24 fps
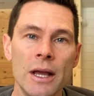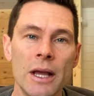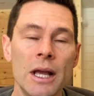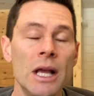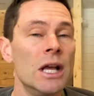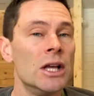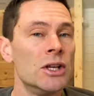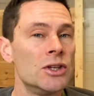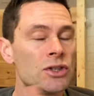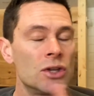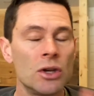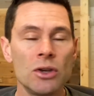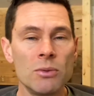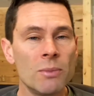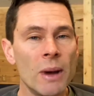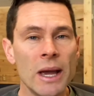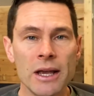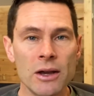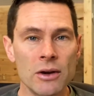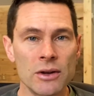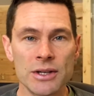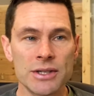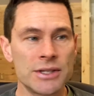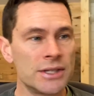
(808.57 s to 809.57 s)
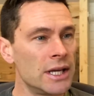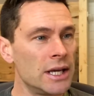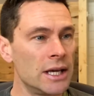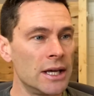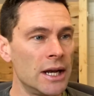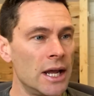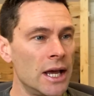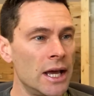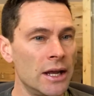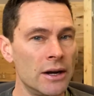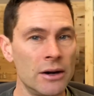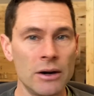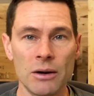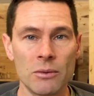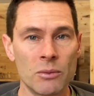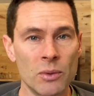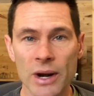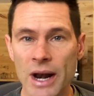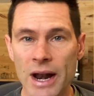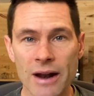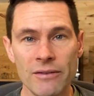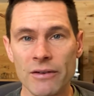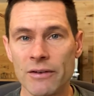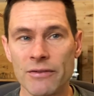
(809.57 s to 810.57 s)
So you might go to CNN or
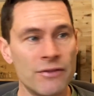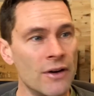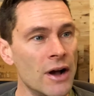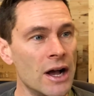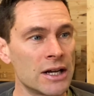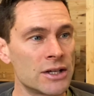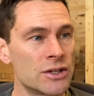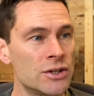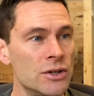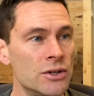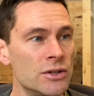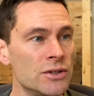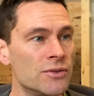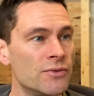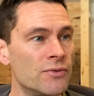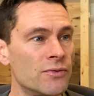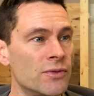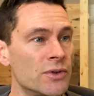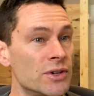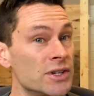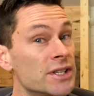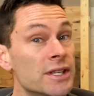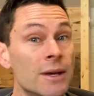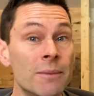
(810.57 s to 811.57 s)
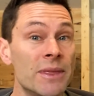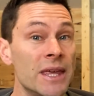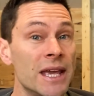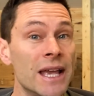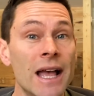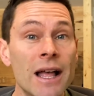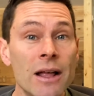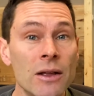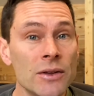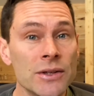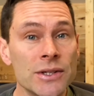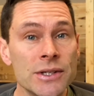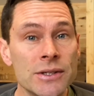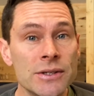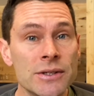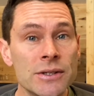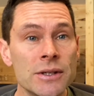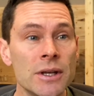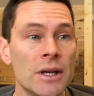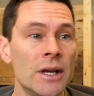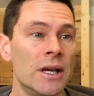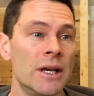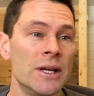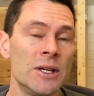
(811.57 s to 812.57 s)
whatever, Fox News, for something else,
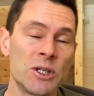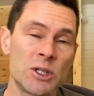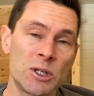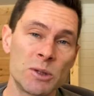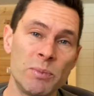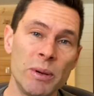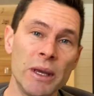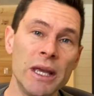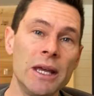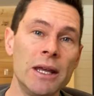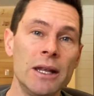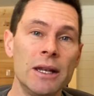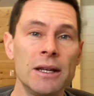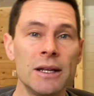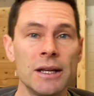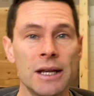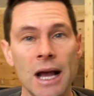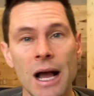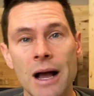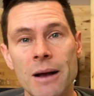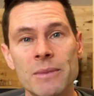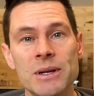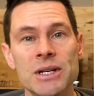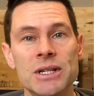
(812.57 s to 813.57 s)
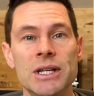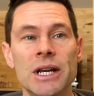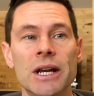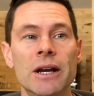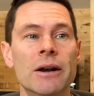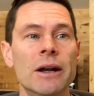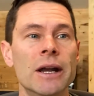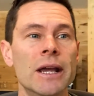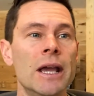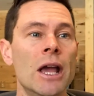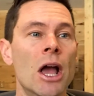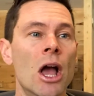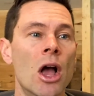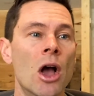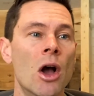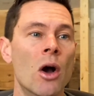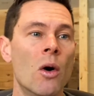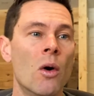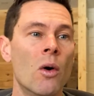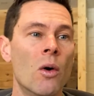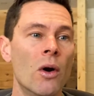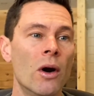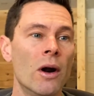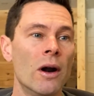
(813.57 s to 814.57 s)
spin, commentary,
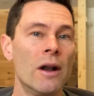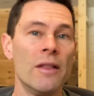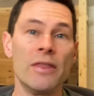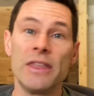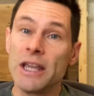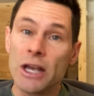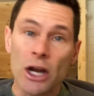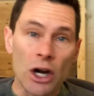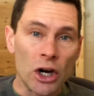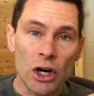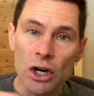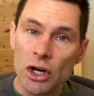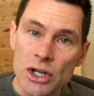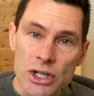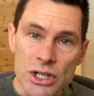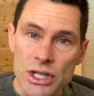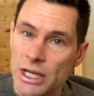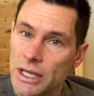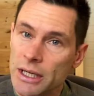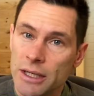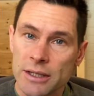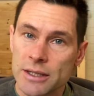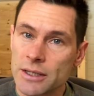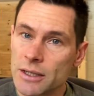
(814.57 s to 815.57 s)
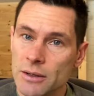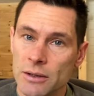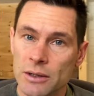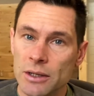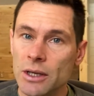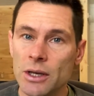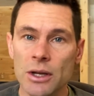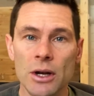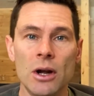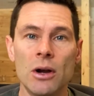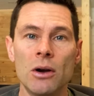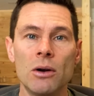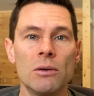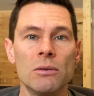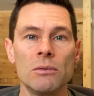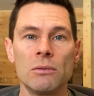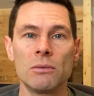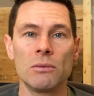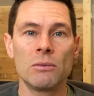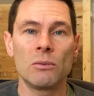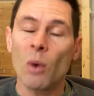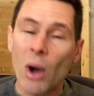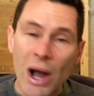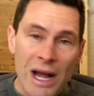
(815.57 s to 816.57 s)
or the urgent,
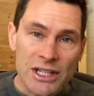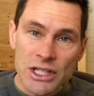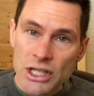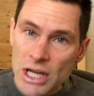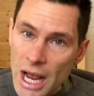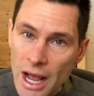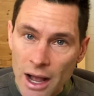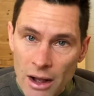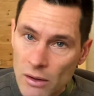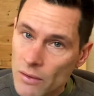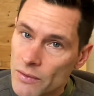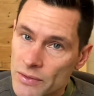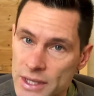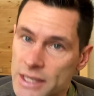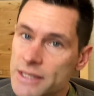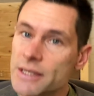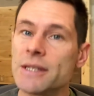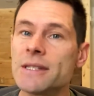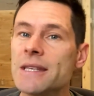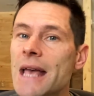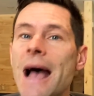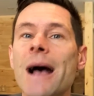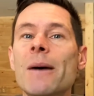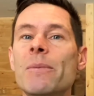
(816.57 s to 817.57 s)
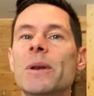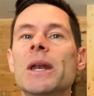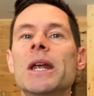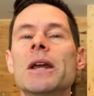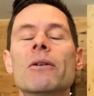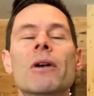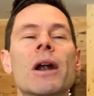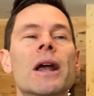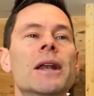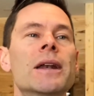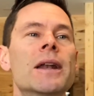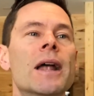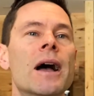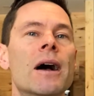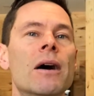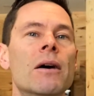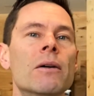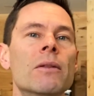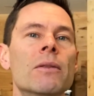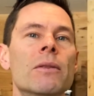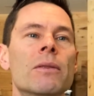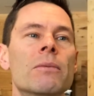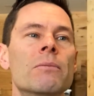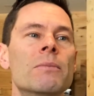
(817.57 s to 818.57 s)
watch out, this is happening right
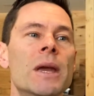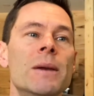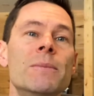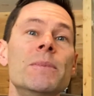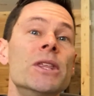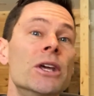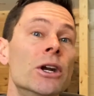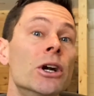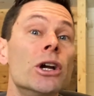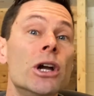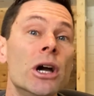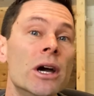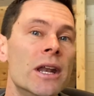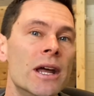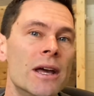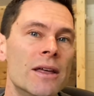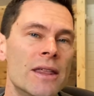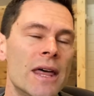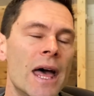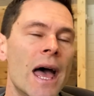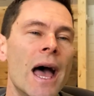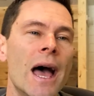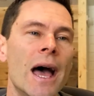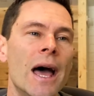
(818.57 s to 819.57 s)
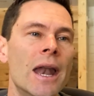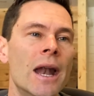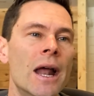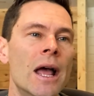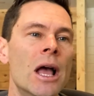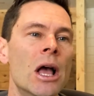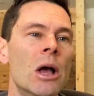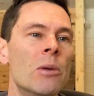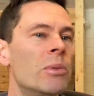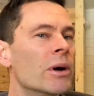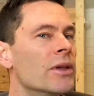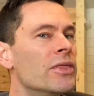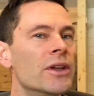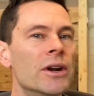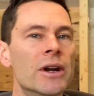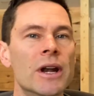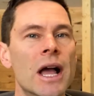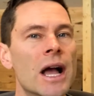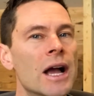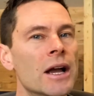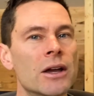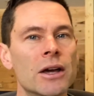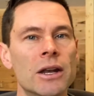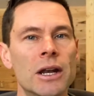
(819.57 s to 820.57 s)
now. Maybe they're good at that, but they're
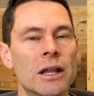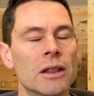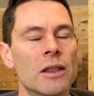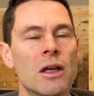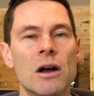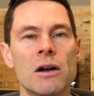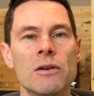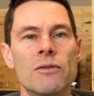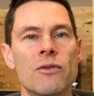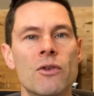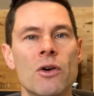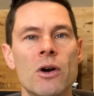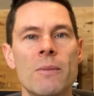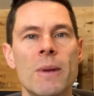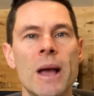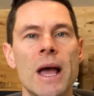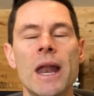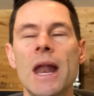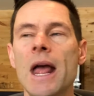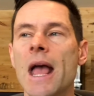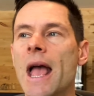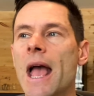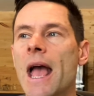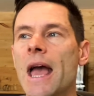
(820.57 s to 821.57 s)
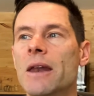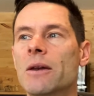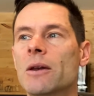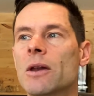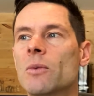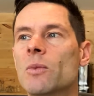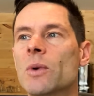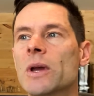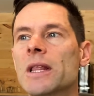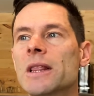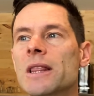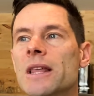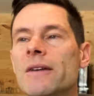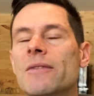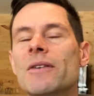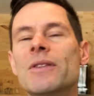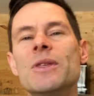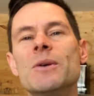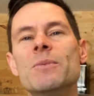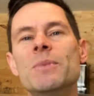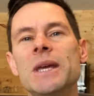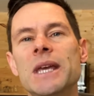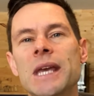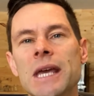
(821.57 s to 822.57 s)
not good at long format. And we live at
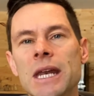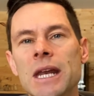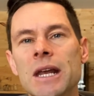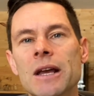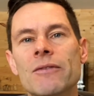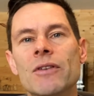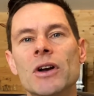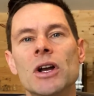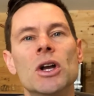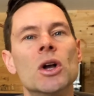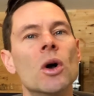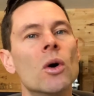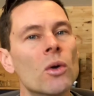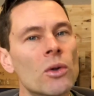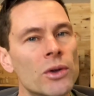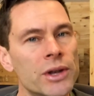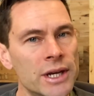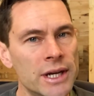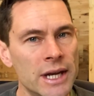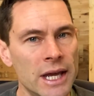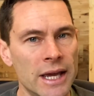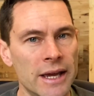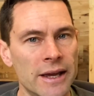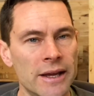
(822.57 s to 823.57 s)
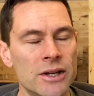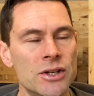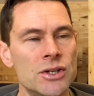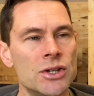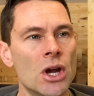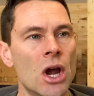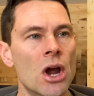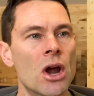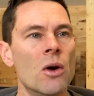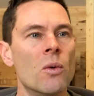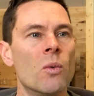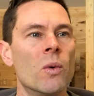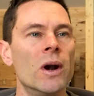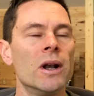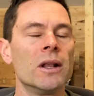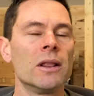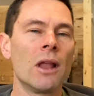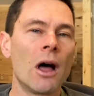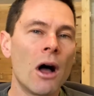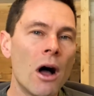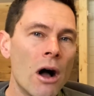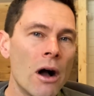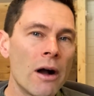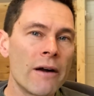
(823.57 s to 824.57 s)
the beginning of a golden age where
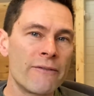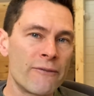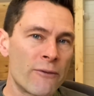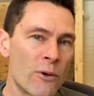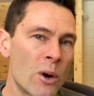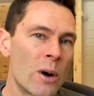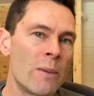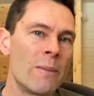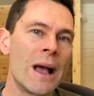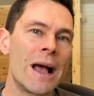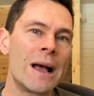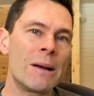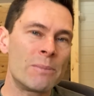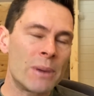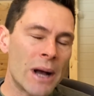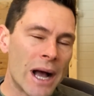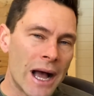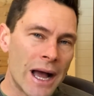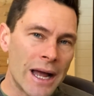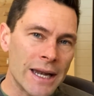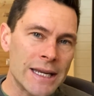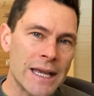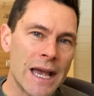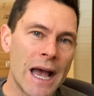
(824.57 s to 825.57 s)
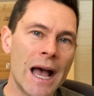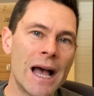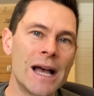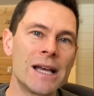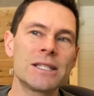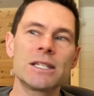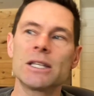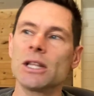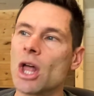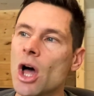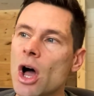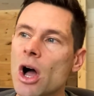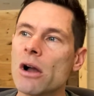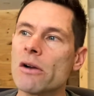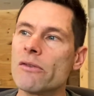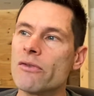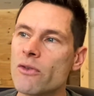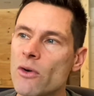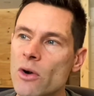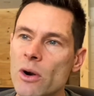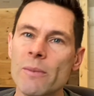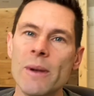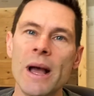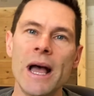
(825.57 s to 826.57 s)
long format podcasts, long
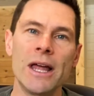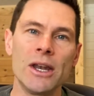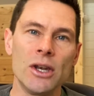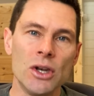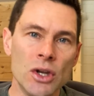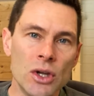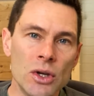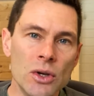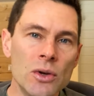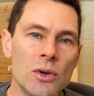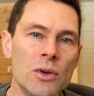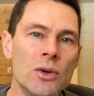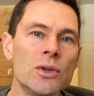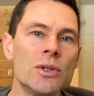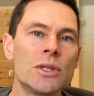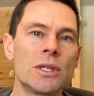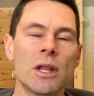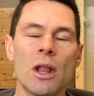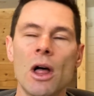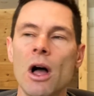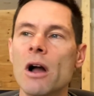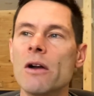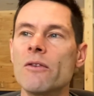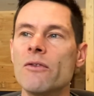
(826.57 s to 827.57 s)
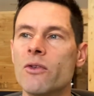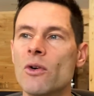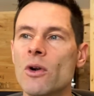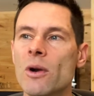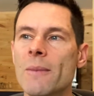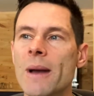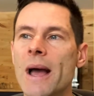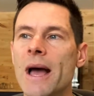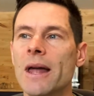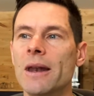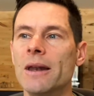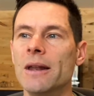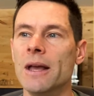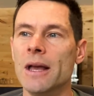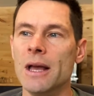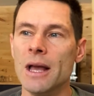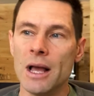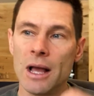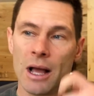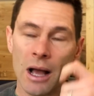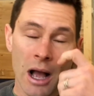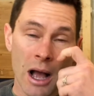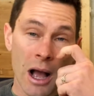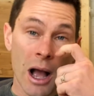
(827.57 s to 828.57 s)
format news, long format
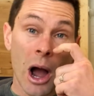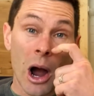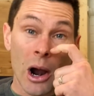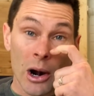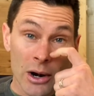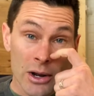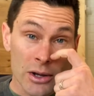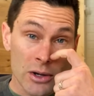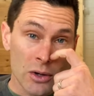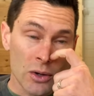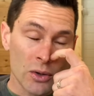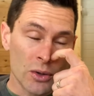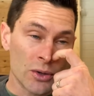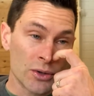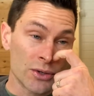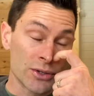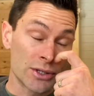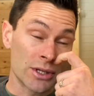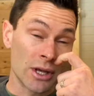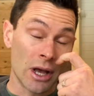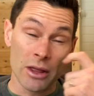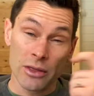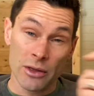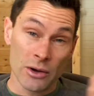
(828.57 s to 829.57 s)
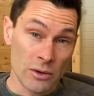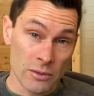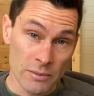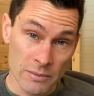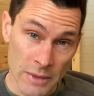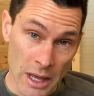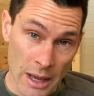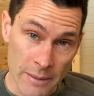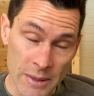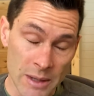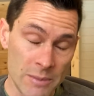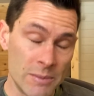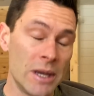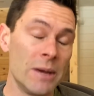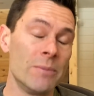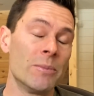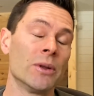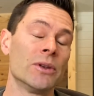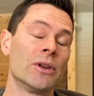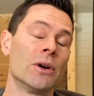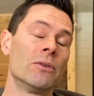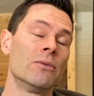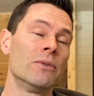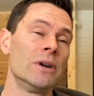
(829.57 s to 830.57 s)
articles, although, people
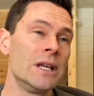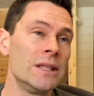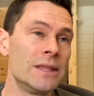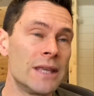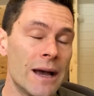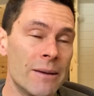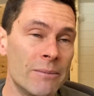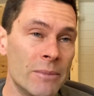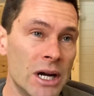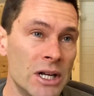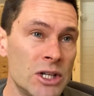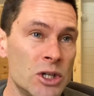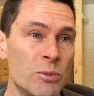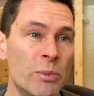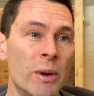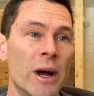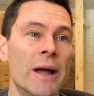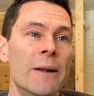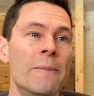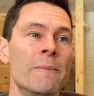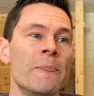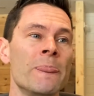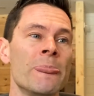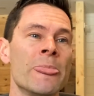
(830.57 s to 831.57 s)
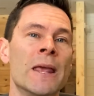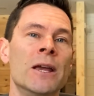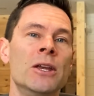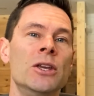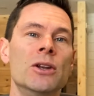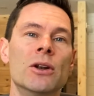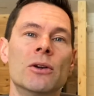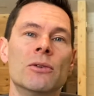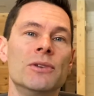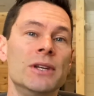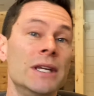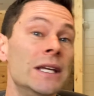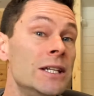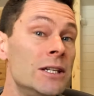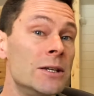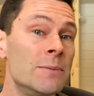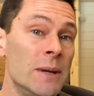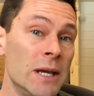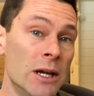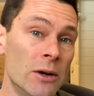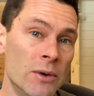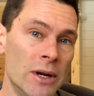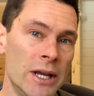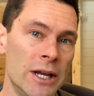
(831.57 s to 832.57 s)
don't read that much, but you don't need to
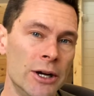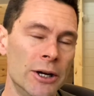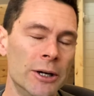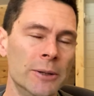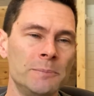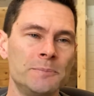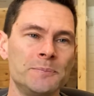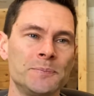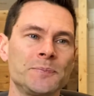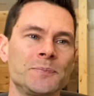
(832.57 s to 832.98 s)
be a reader.